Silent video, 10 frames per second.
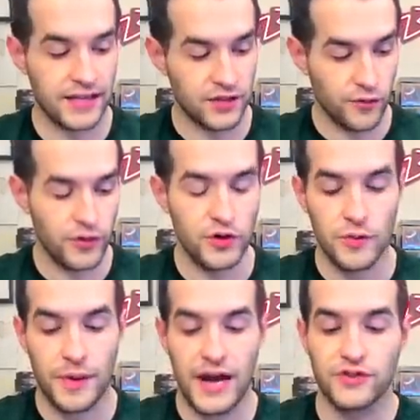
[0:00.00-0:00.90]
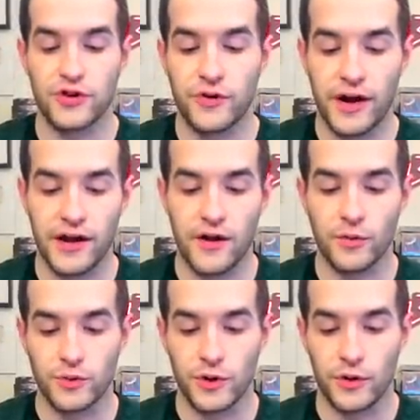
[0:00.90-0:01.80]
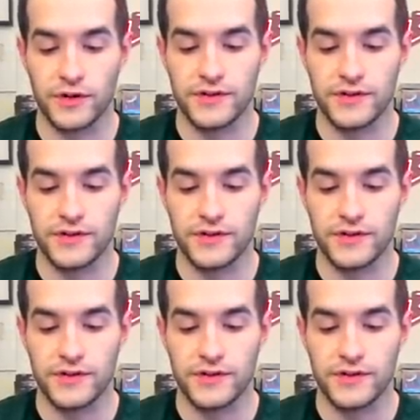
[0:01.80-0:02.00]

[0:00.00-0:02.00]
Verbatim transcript: So if we do the pack trick right here, which we're going